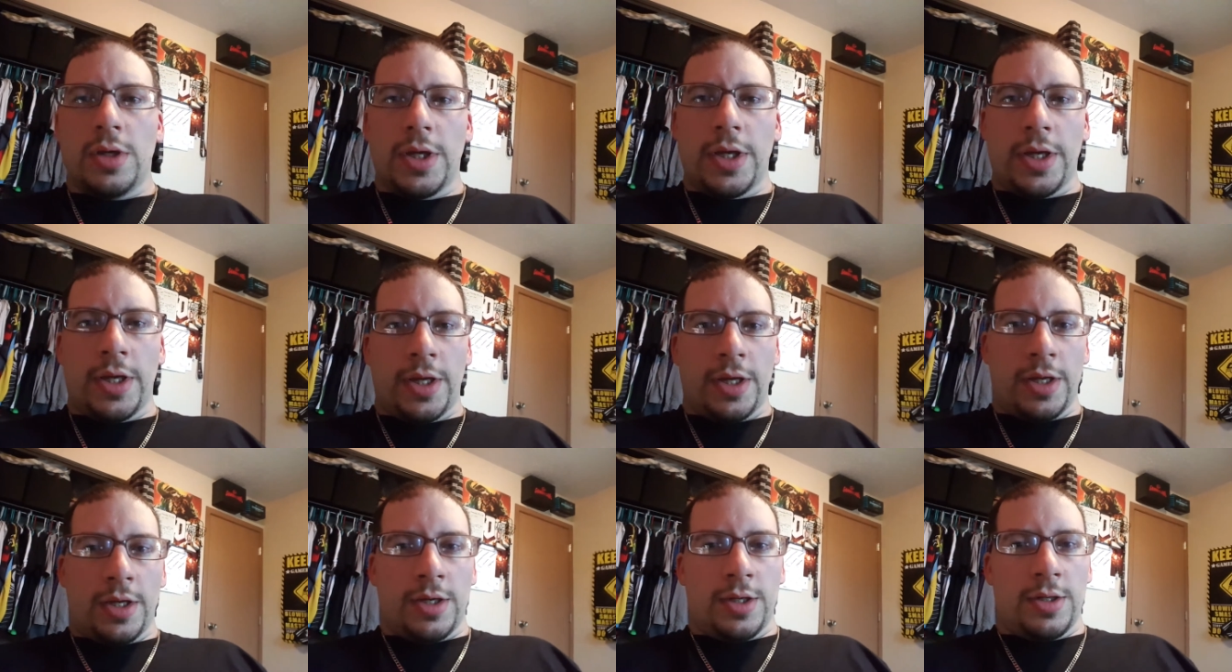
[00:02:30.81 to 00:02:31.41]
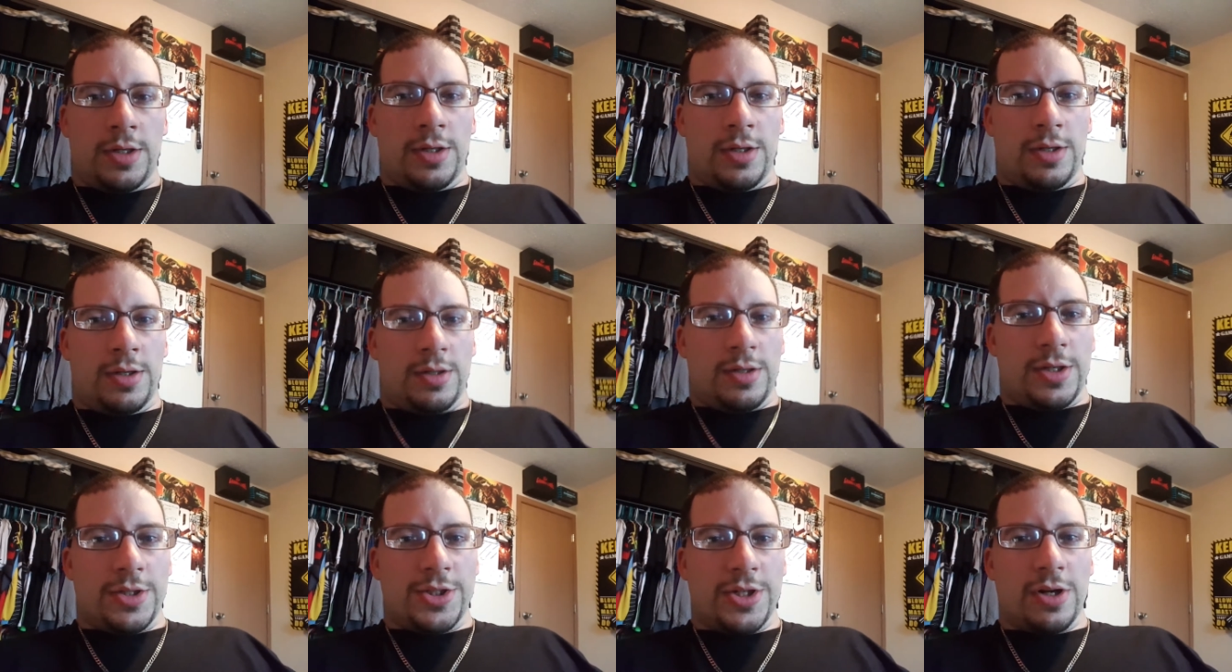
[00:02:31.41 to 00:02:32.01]
And
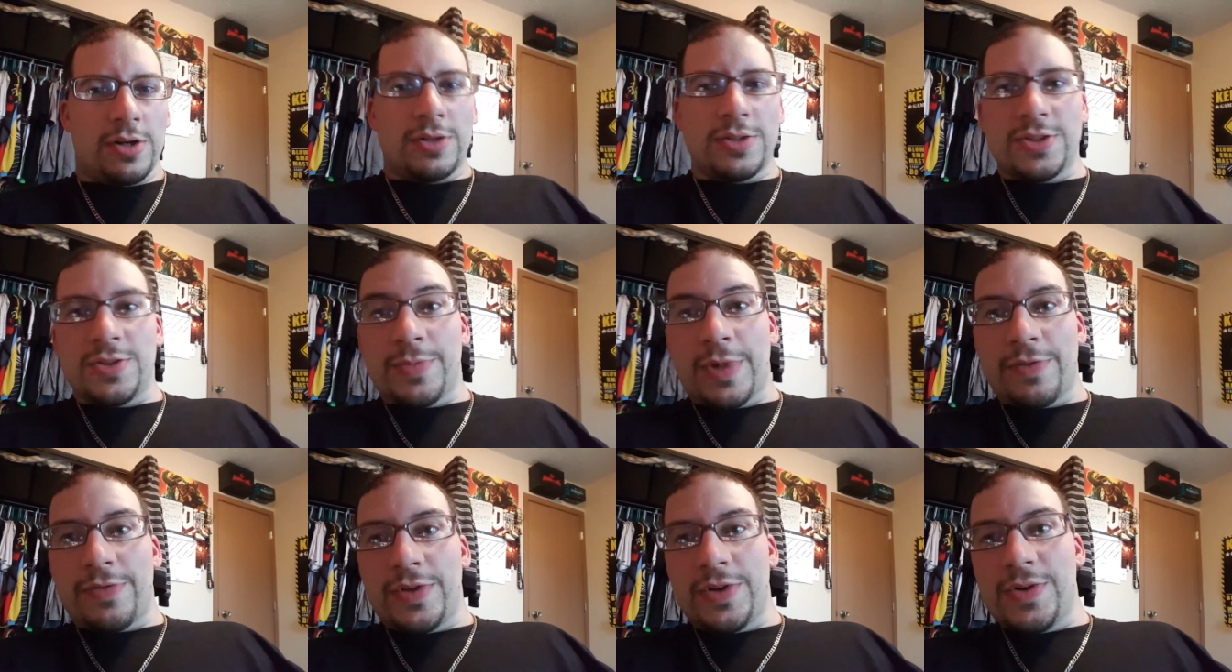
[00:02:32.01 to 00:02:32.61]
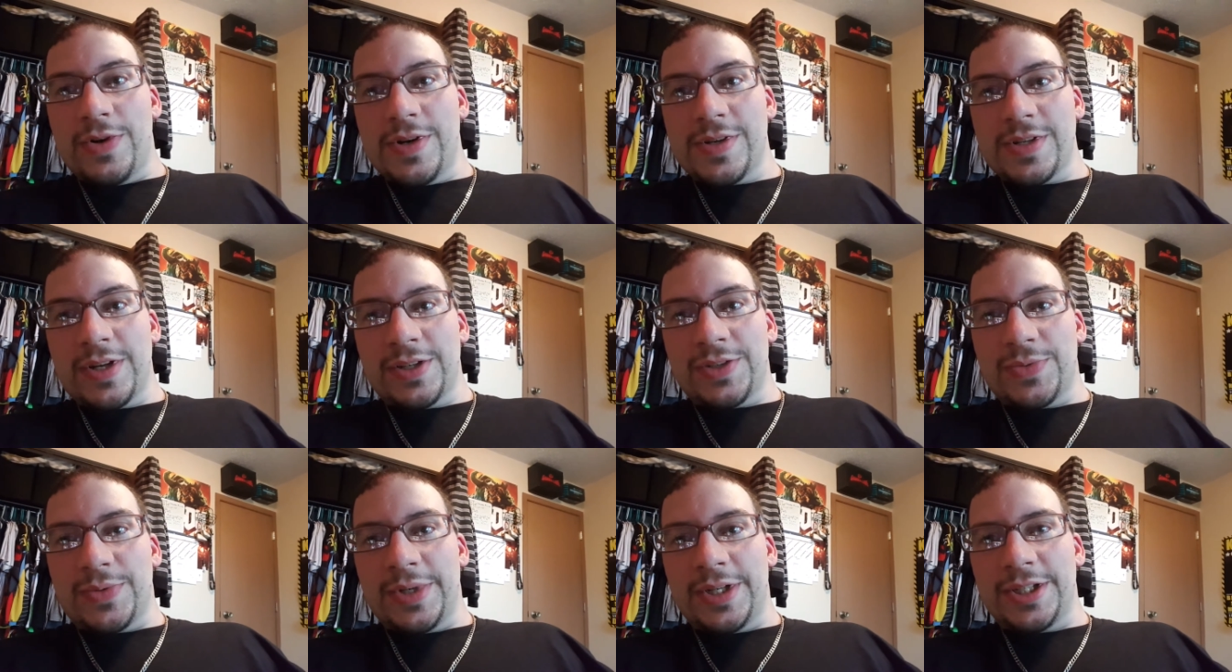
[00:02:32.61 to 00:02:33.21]
a shout out to my viewers on
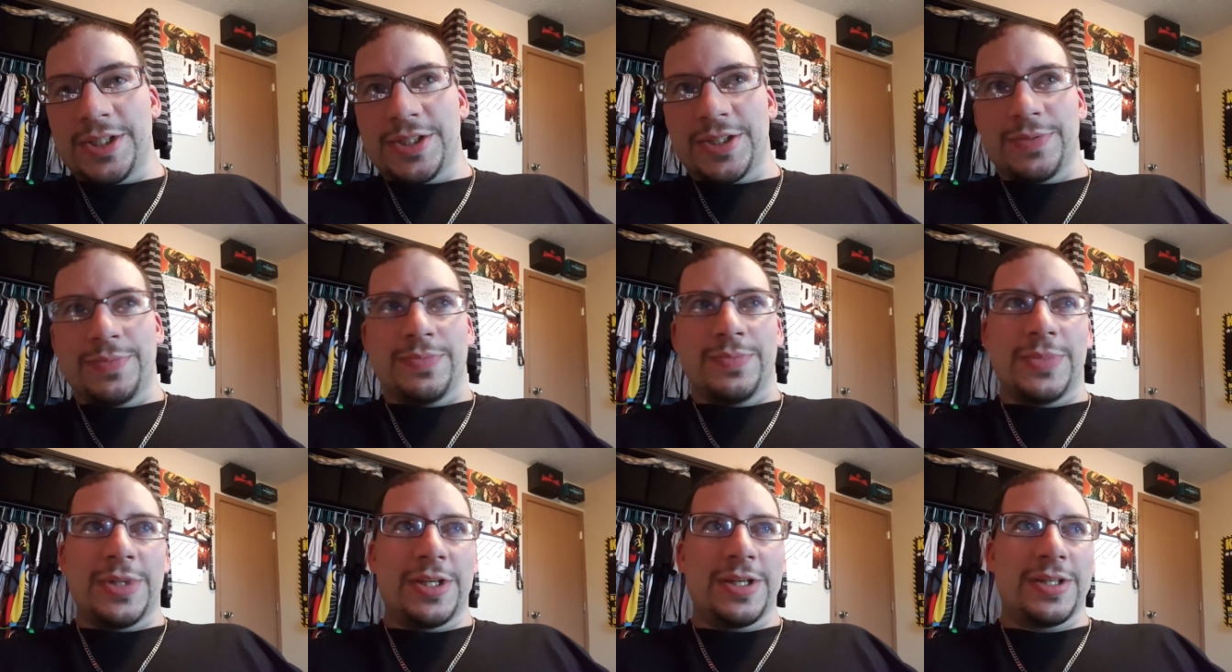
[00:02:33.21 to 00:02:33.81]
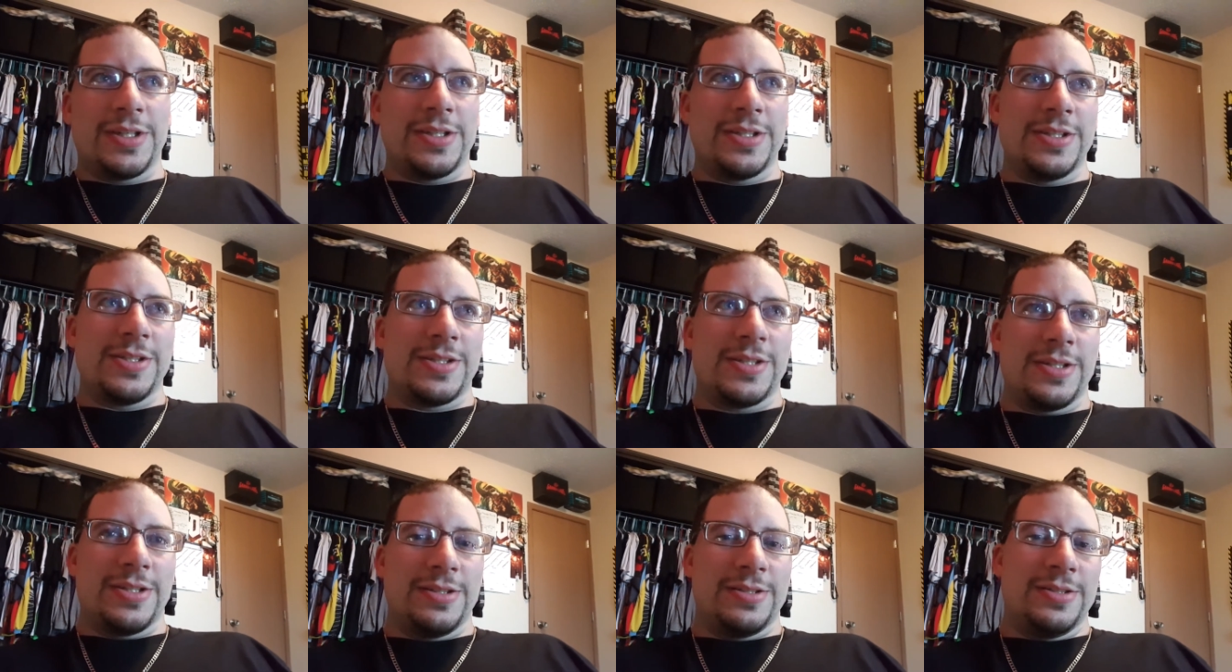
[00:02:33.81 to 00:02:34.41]
Twitch
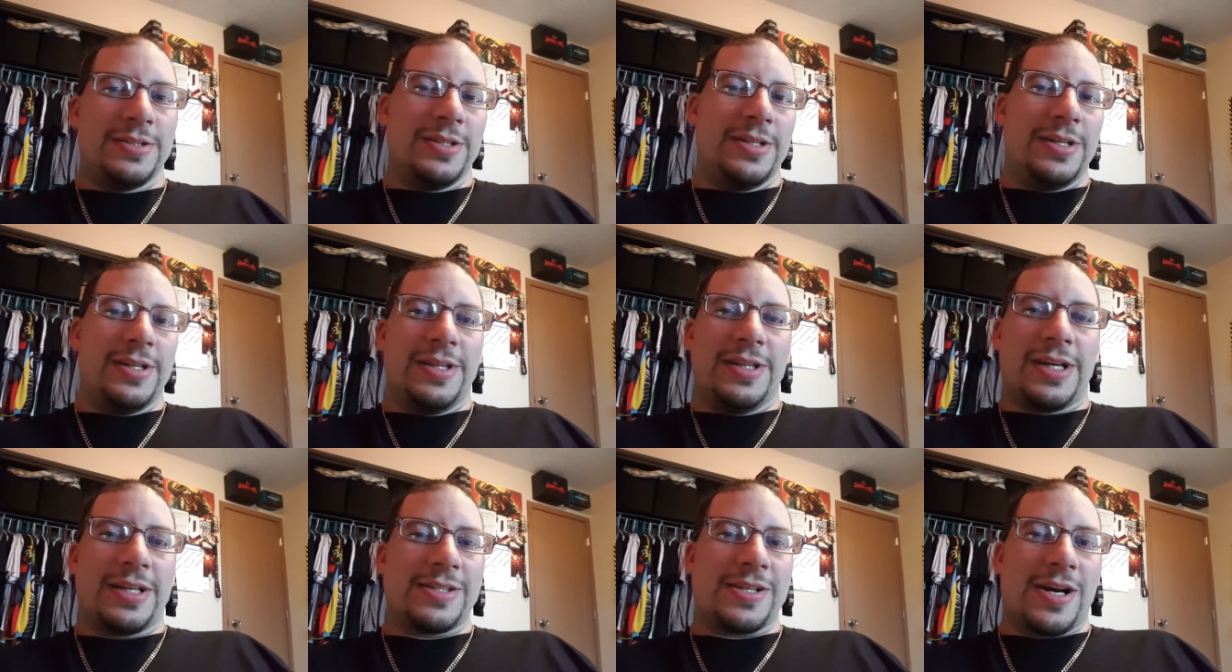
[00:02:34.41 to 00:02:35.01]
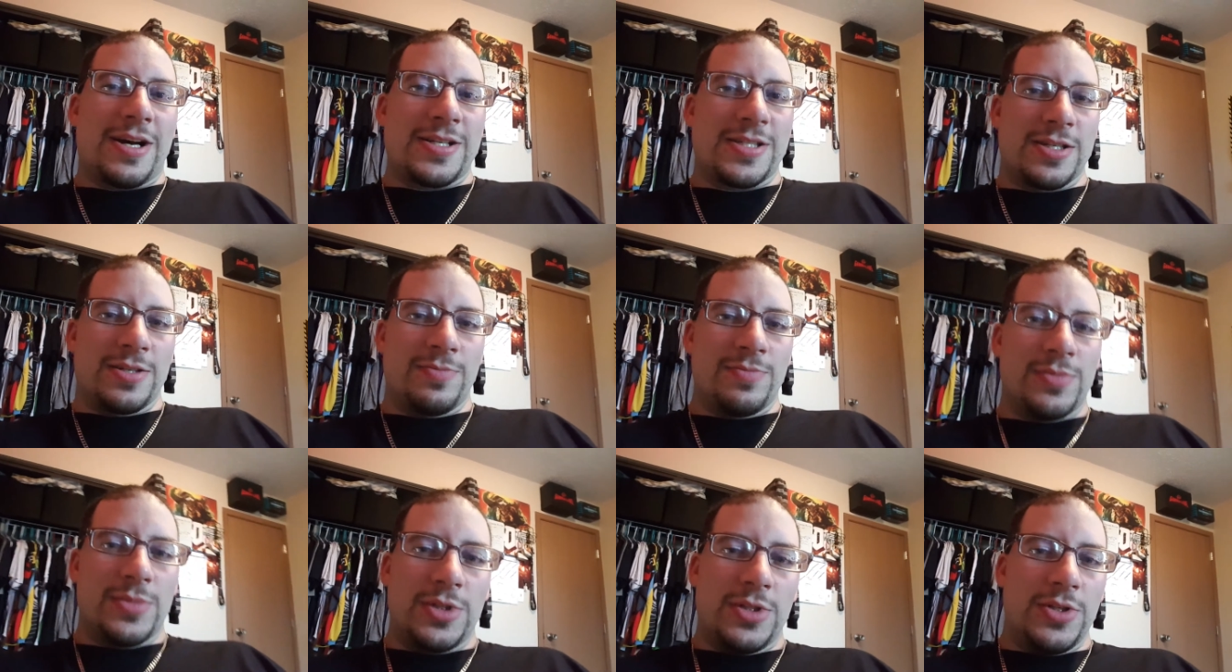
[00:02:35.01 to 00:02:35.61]
because that's awesome.